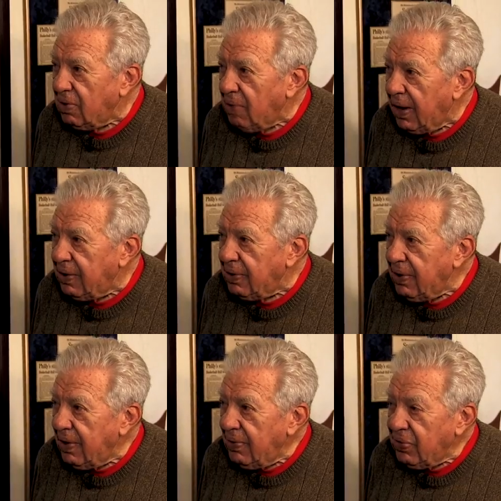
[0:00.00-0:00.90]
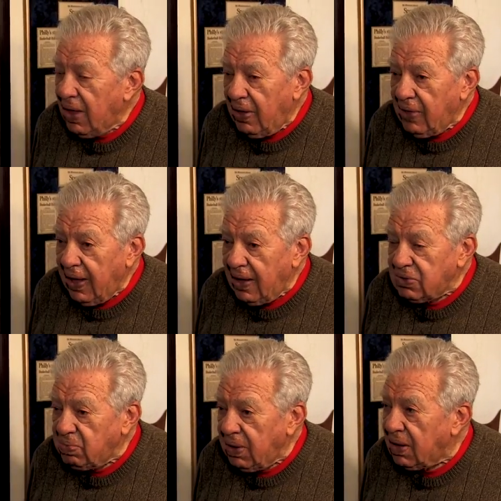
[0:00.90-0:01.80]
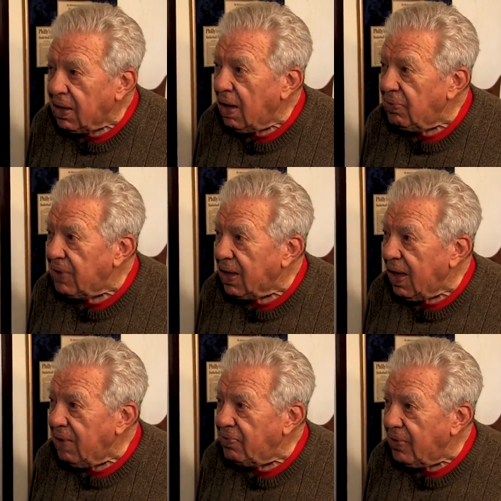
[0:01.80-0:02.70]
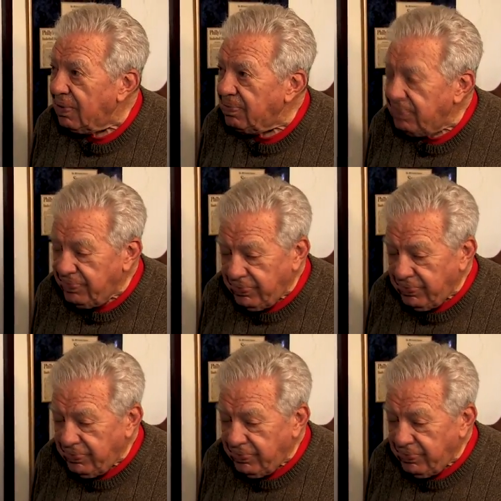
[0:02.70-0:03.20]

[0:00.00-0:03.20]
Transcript: a writer, and they asked me to cover the game for them.